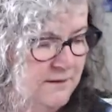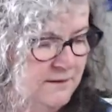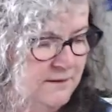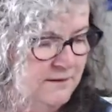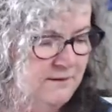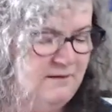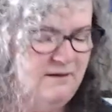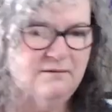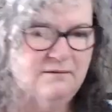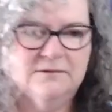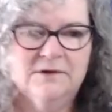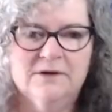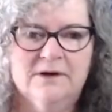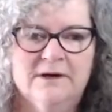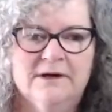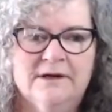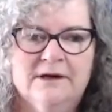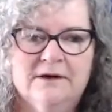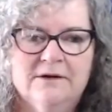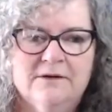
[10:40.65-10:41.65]
Oh, I'm not
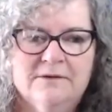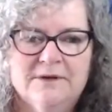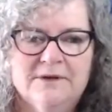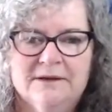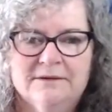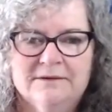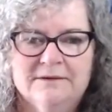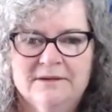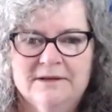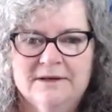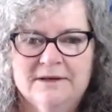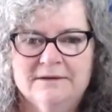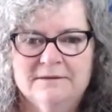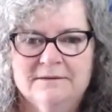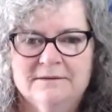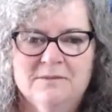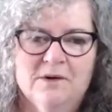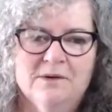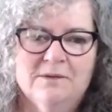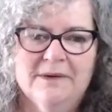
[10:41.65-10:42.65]
going to open the thing. It
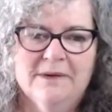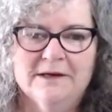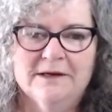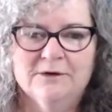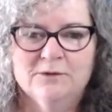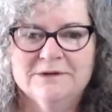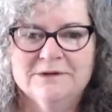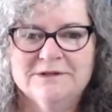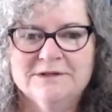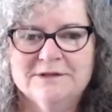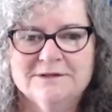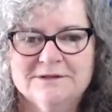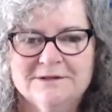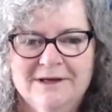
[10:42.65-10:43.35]
might make noises.